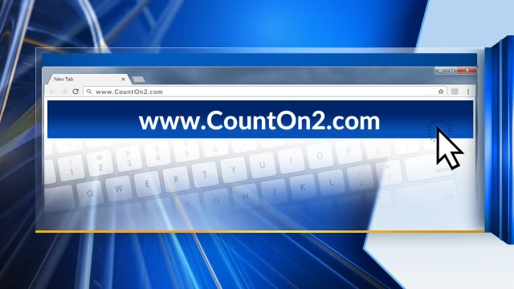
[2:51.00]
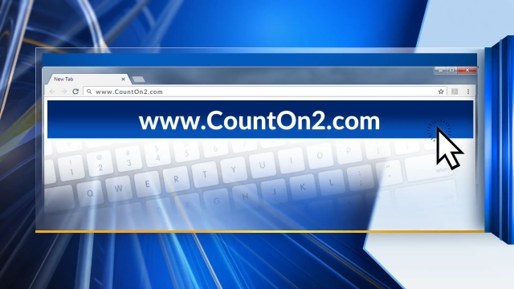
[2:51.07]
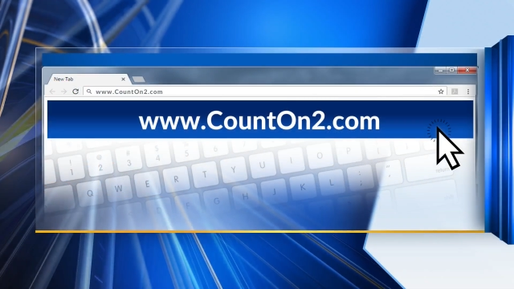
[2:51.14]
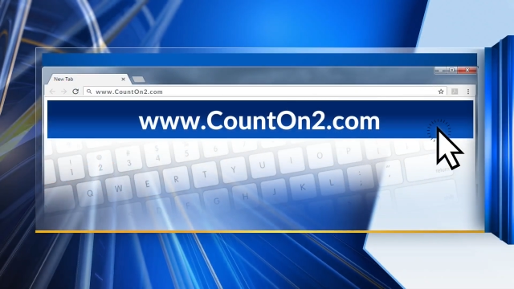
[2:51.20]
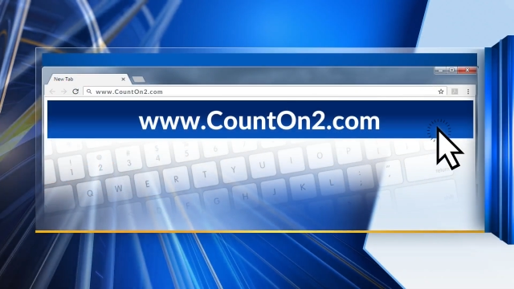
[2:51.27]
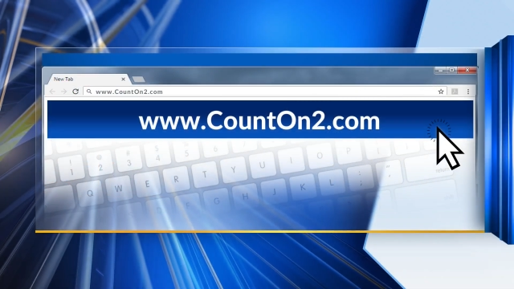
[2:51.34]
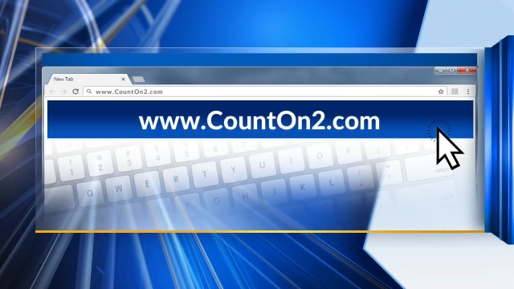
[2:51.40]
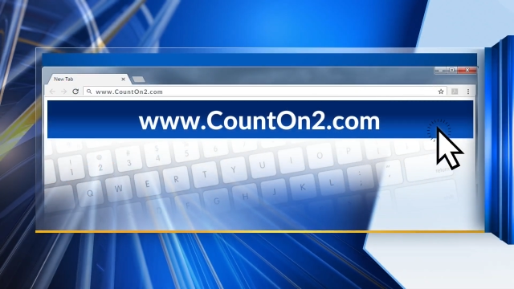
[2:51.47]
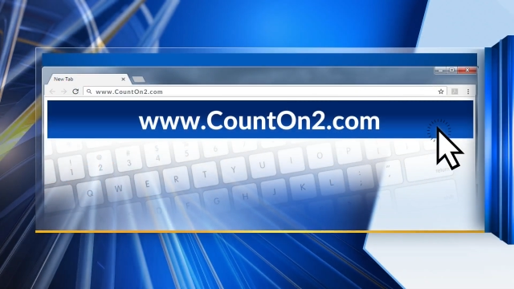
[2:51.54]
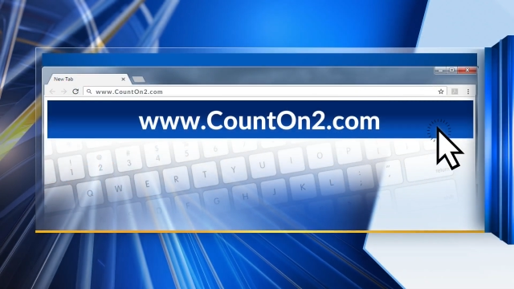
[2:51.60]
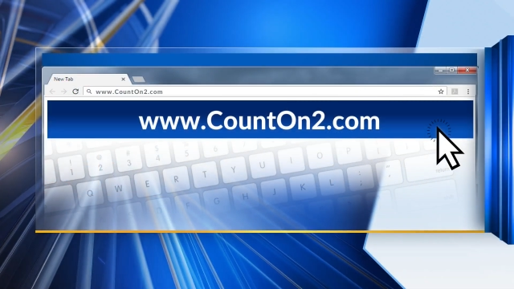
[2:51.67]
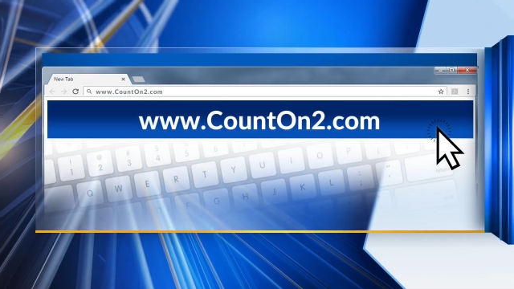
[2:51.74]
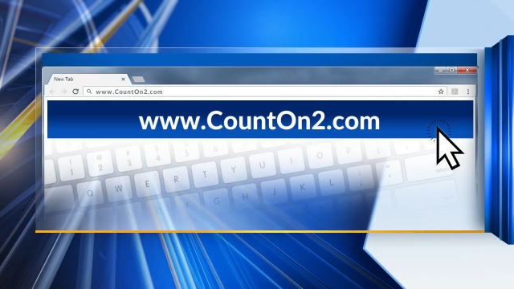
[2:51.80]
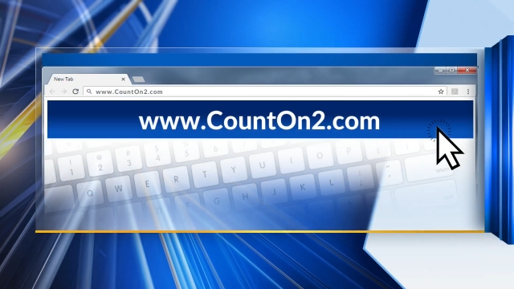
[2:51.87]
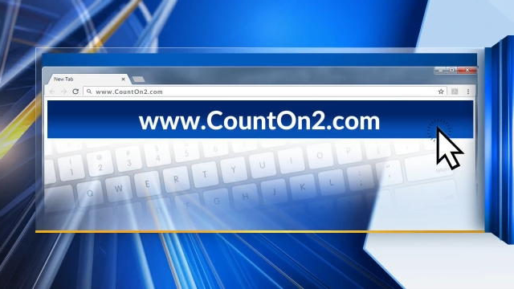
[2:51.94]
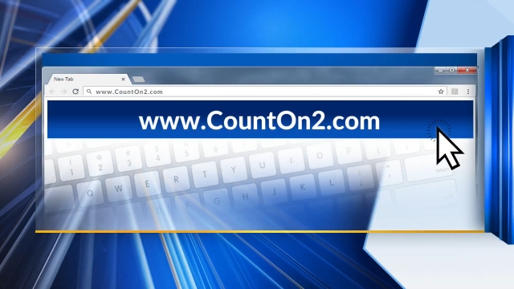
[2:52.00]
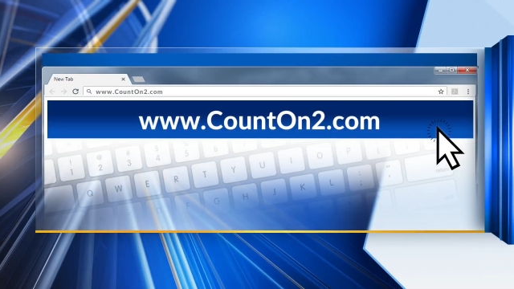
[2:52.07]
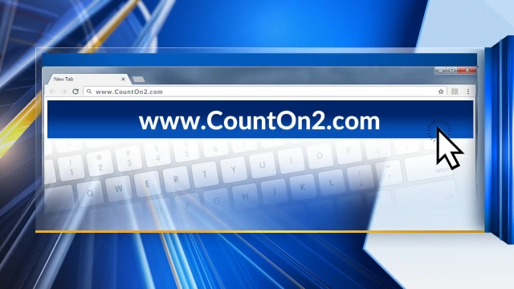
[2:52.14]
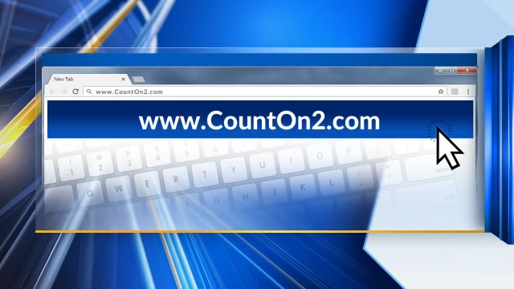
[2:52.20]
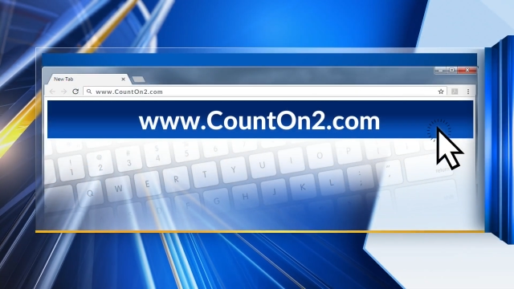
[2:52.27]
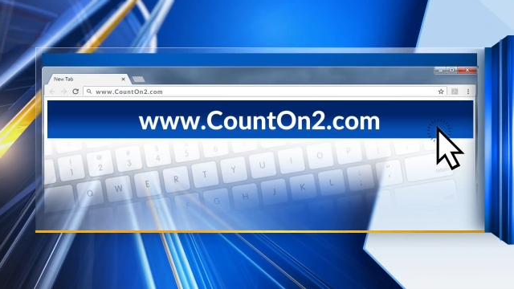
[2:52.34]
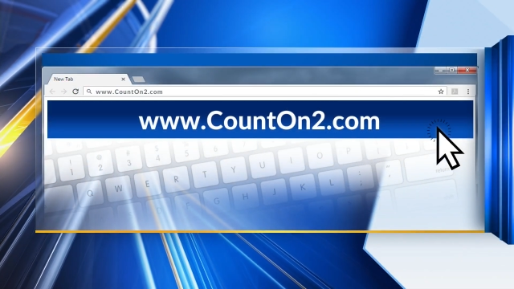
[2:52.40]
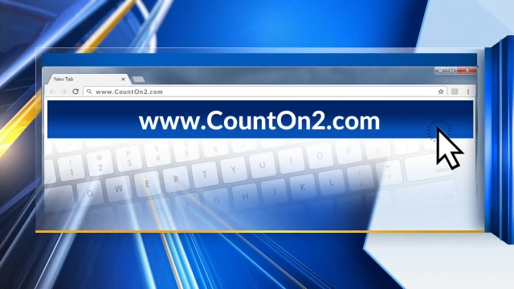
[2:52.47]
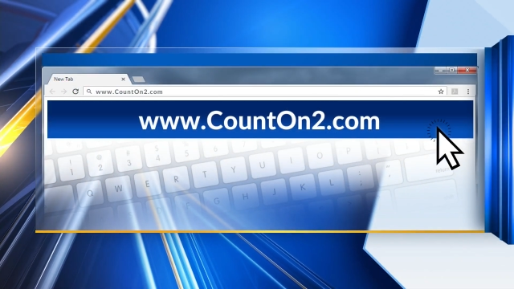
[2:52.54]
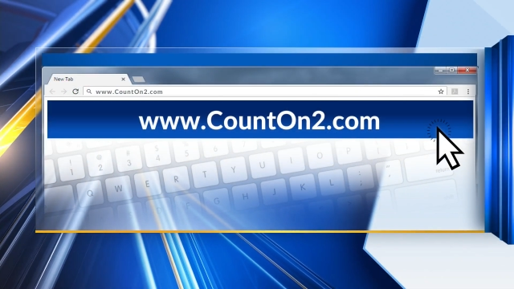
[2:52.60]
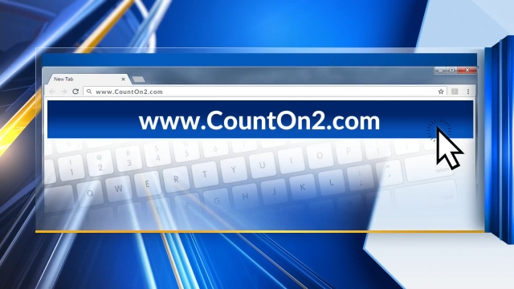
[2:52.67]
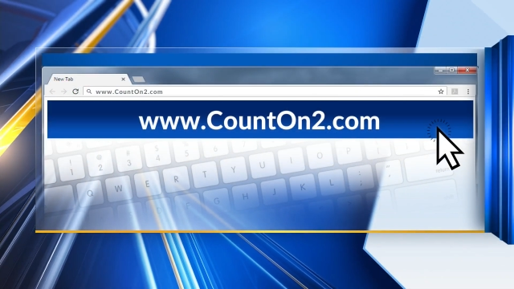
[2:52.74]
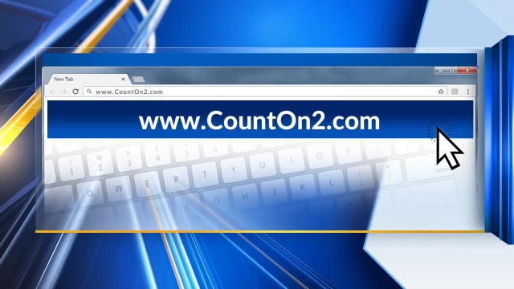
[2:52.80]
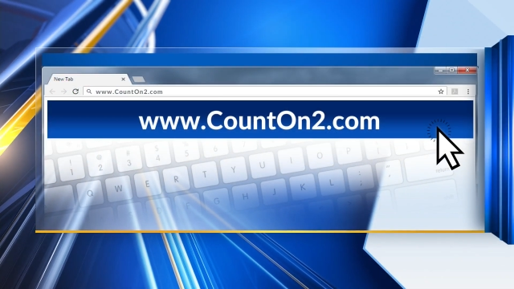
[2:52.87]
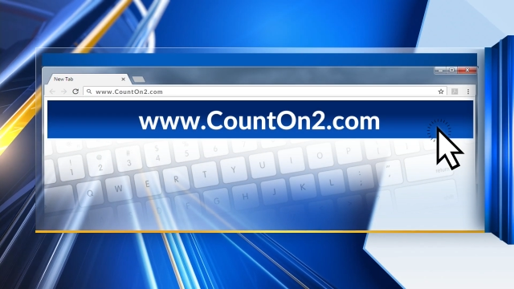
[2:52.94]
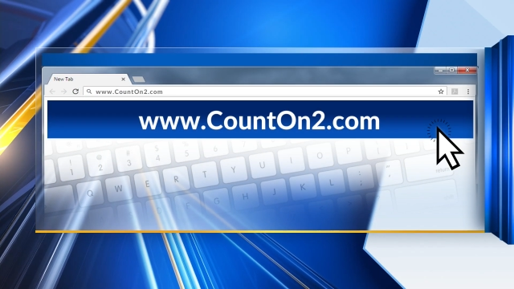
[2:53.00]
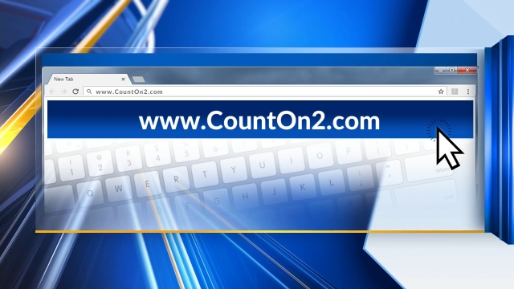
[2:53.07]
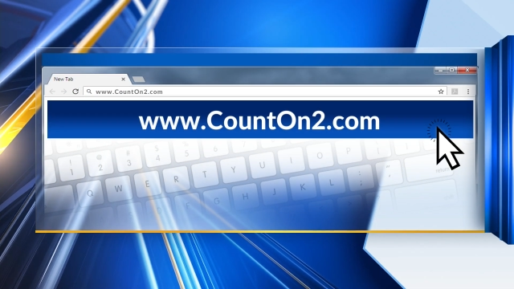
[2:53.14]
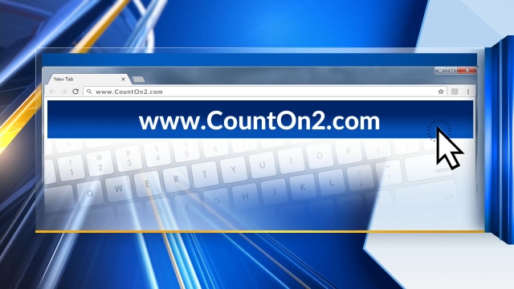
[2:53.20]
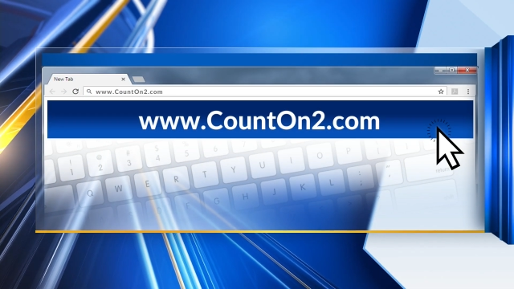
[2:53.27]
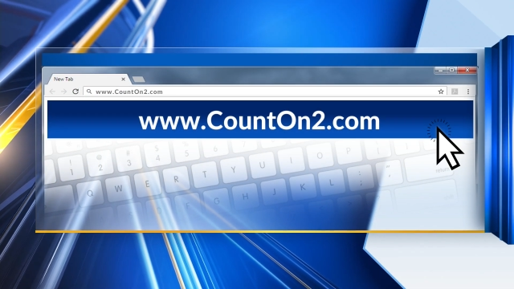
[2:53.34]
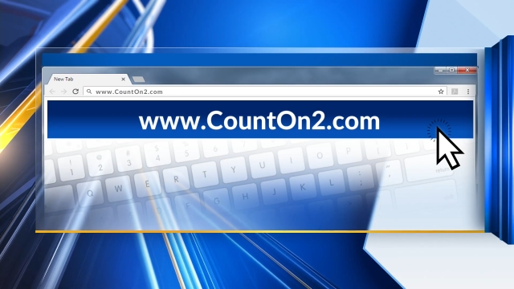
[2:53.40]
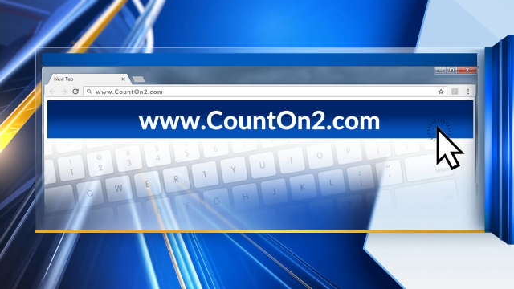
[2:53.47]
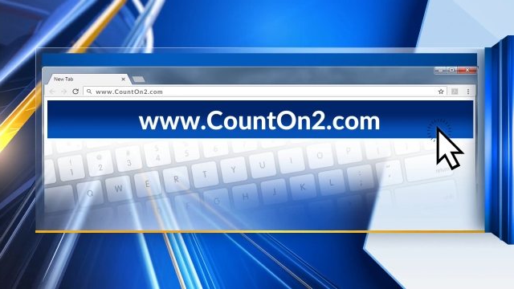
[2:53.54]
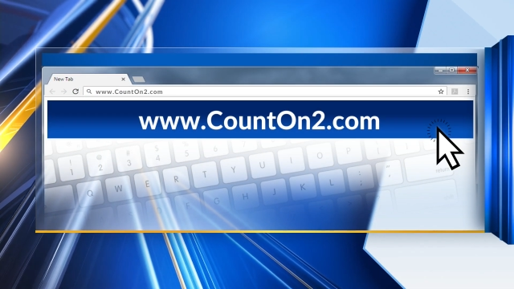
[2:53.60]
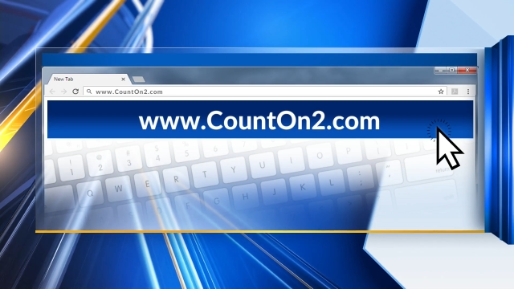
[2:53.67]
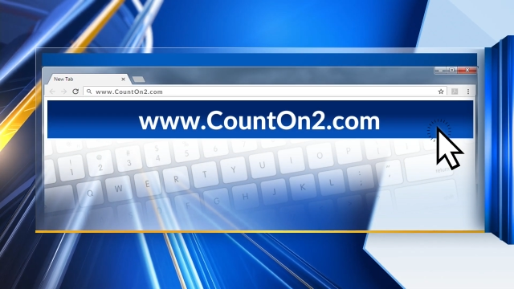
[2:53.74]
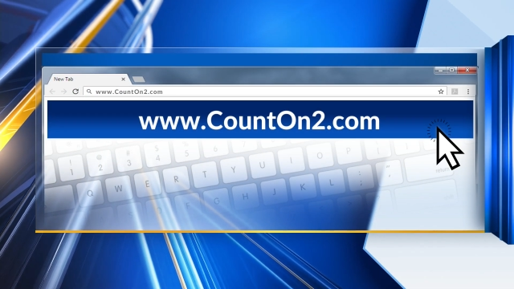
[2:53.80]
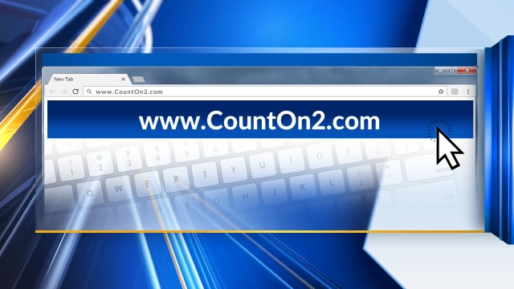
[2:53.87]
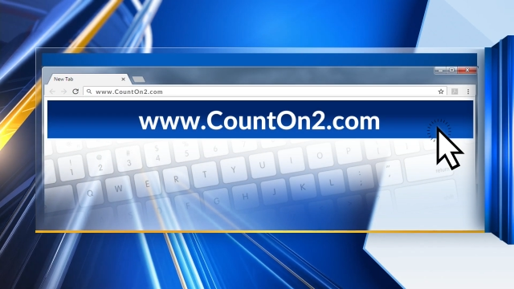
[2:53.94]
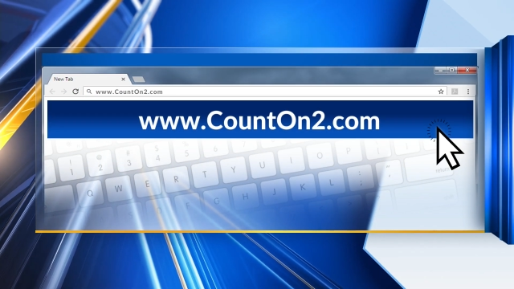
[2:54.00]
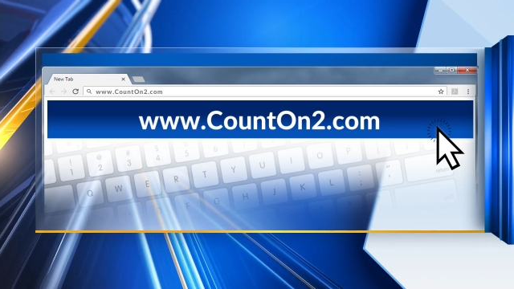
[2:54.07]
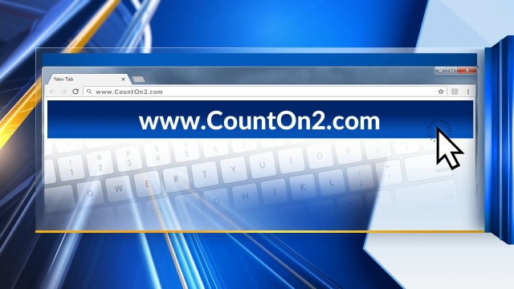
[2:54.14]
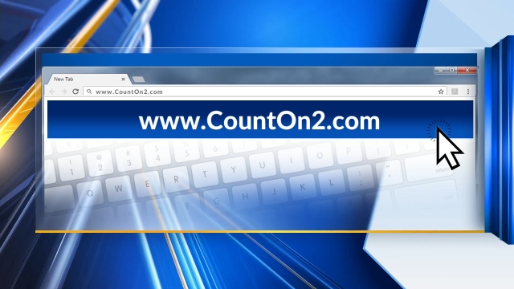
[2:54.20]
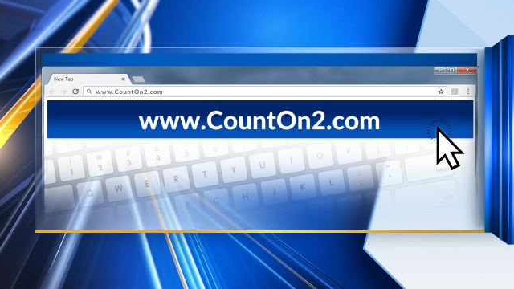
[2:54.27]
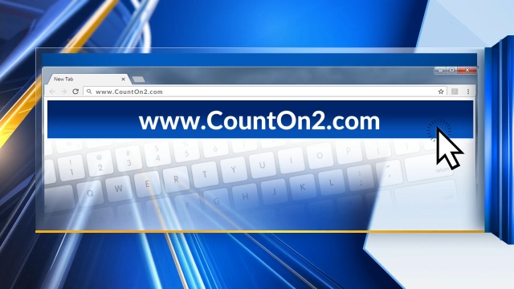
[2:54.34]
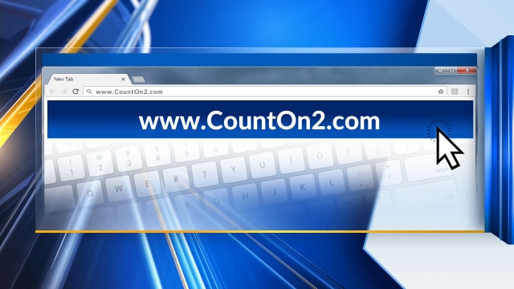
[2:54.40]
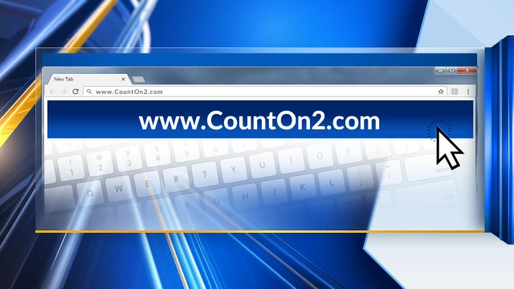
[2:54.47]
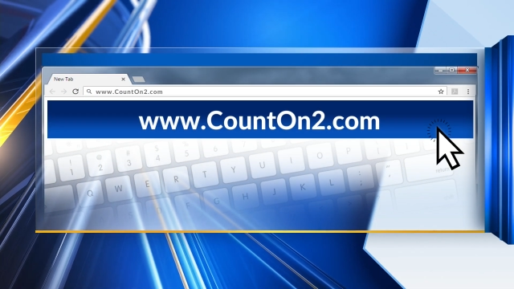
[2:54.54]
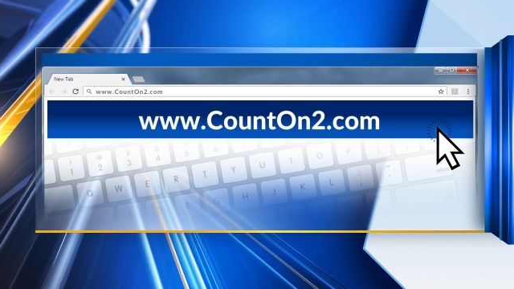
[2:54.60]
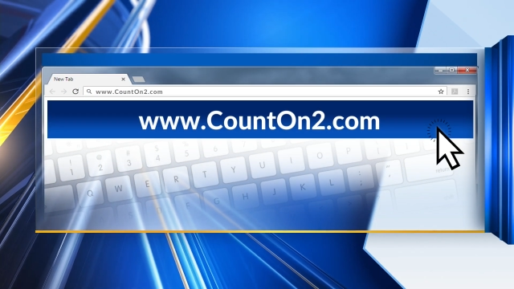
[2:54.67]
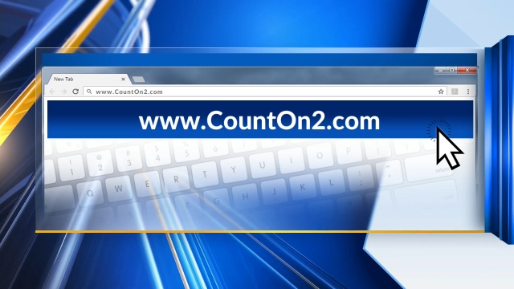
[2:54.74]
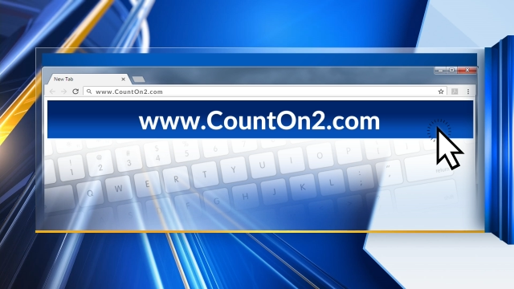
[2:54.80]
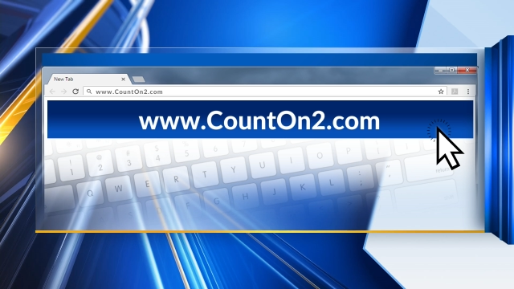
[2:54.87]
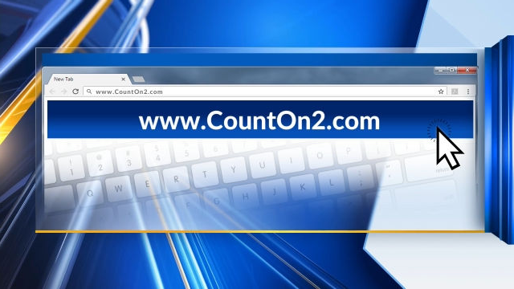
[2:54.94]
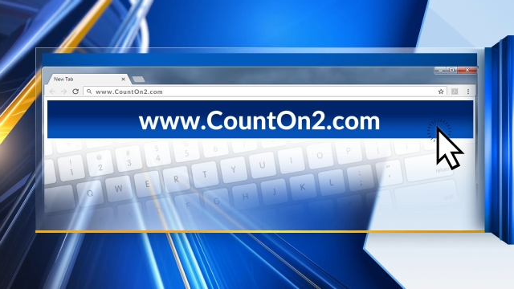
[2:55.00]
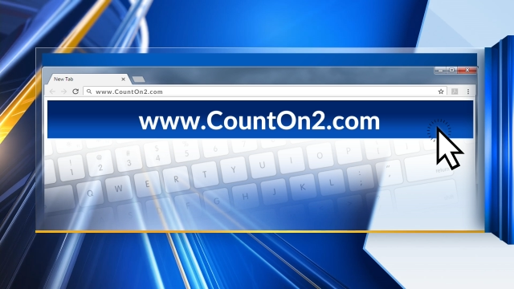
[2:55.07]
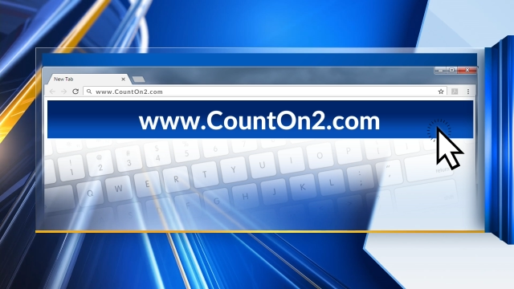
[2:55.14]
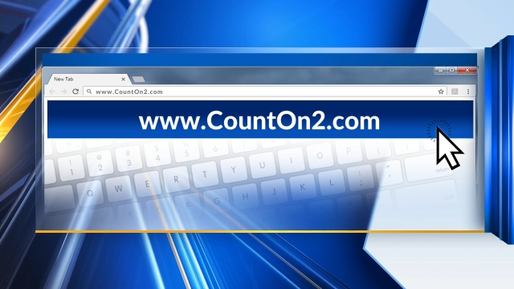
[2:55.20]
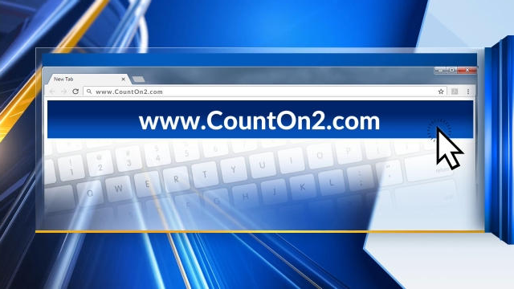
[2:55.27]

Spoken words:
Nobody's mouth can be seen.